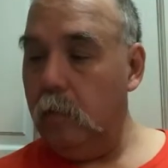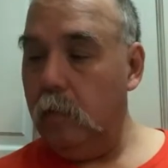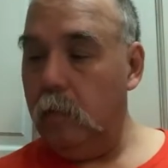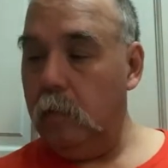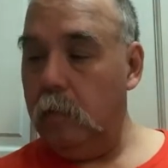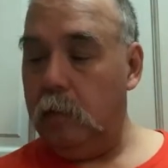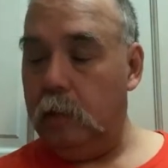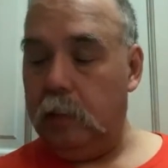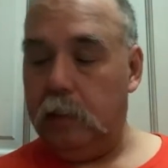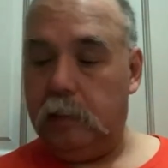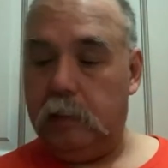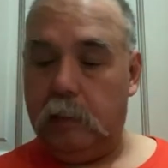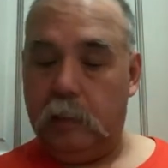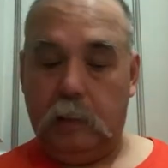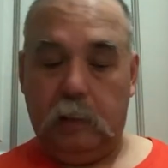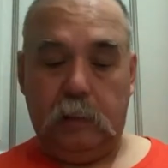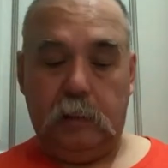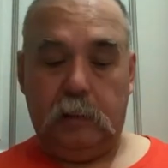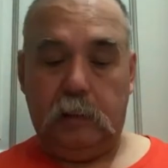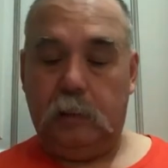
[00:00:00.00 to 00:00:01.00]
This
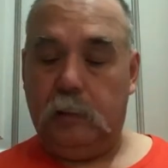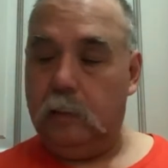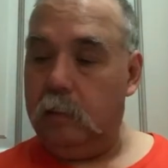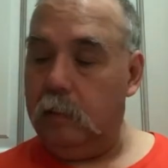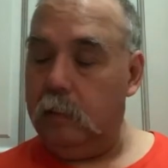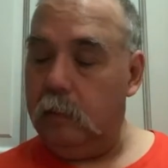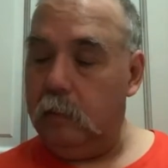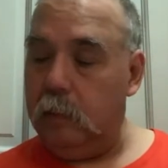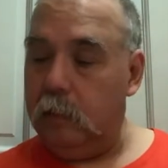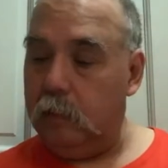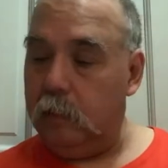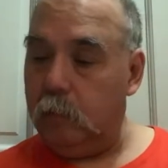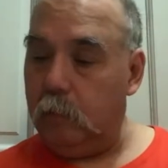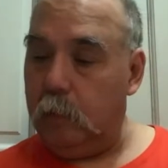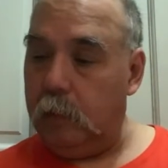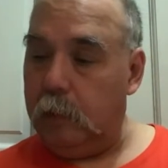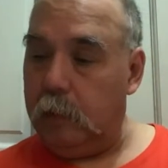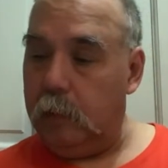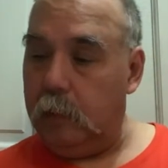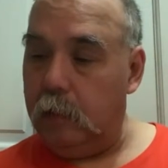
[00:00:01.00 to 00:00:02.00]
is this wing
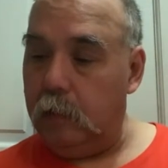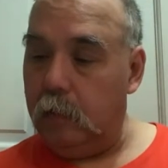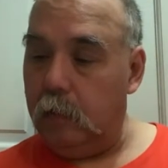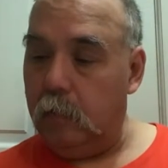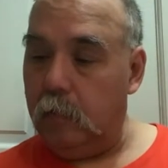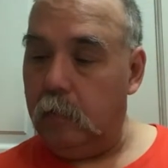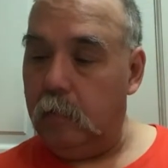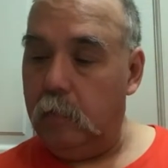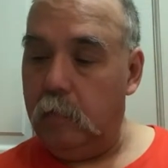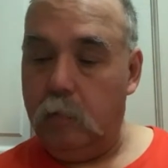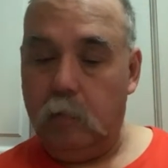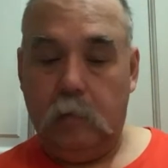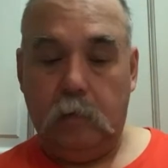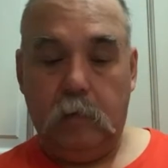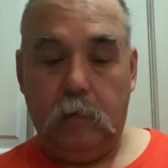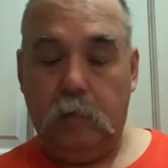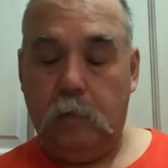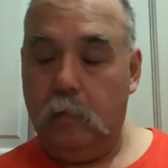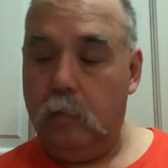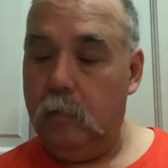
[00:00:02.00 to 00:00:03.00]
here.
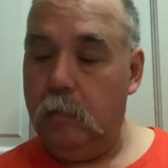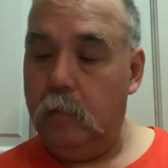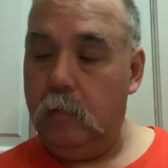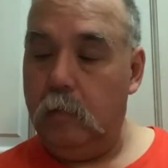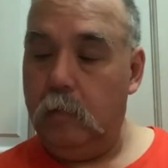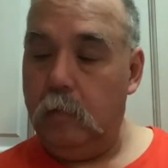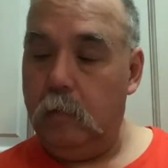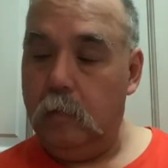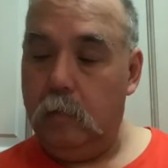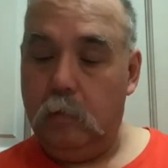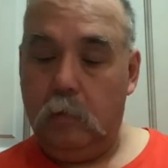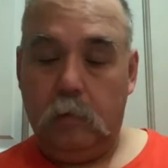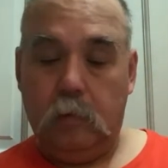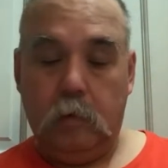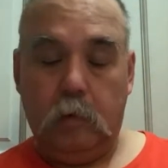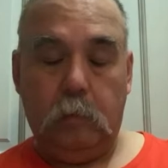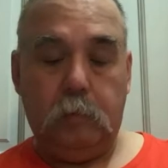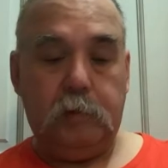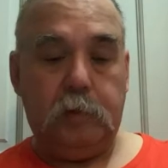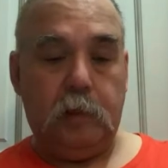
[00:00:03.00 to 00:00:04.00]
Oops,
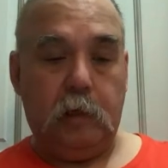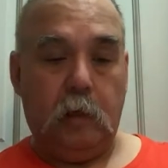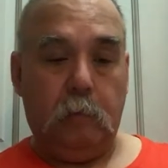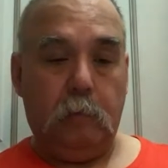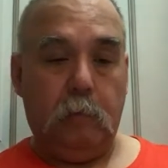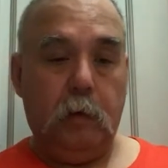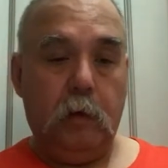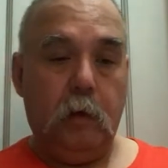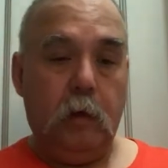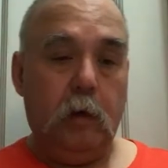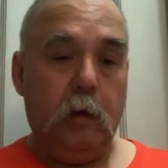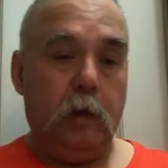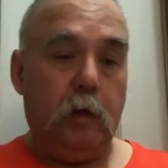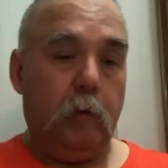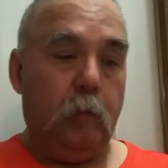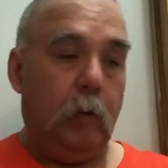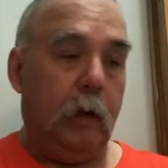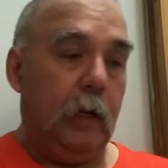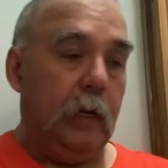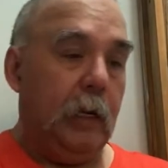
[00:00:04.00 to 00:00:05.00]
no. The red
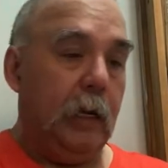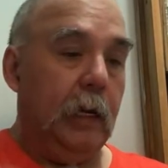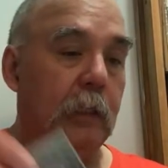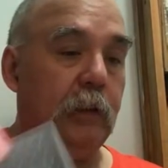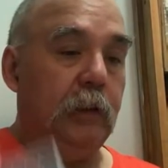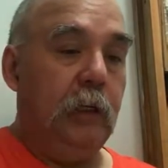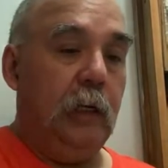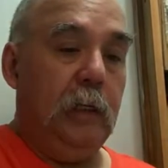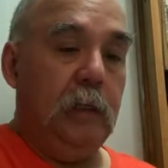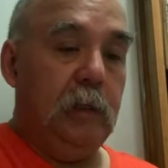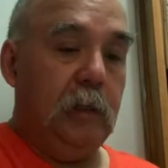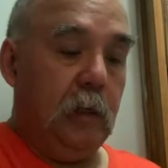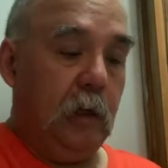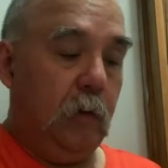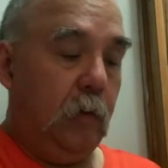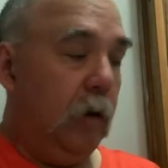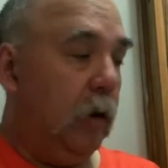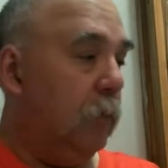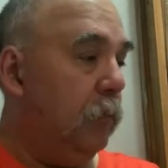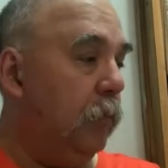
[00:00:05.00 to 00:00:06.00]
edge needs to go
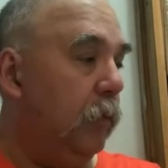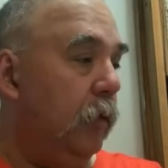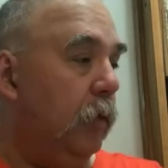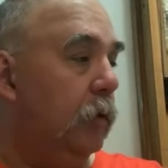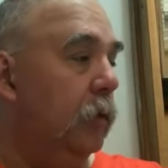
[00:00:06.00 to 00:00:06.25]
upward.